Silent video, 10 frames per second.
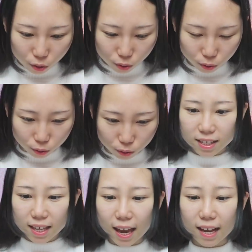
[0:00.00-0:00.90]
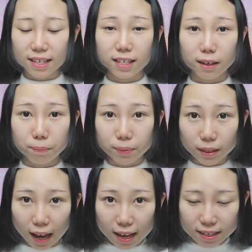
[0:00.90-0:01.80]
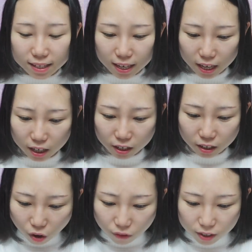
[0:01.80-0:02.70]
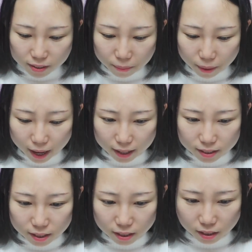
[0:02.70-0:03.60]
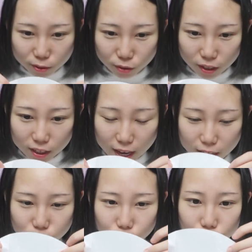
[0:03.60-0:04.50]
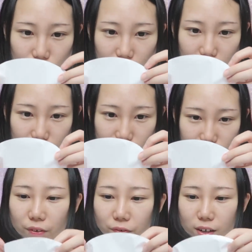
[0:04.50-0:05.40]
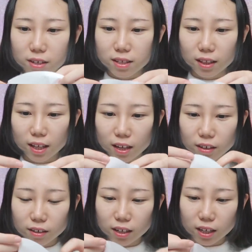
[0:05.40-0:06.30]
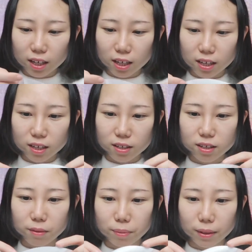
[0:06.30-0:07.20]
Oh, it has a plastic over the mask. So it has 2 layers. First layer is the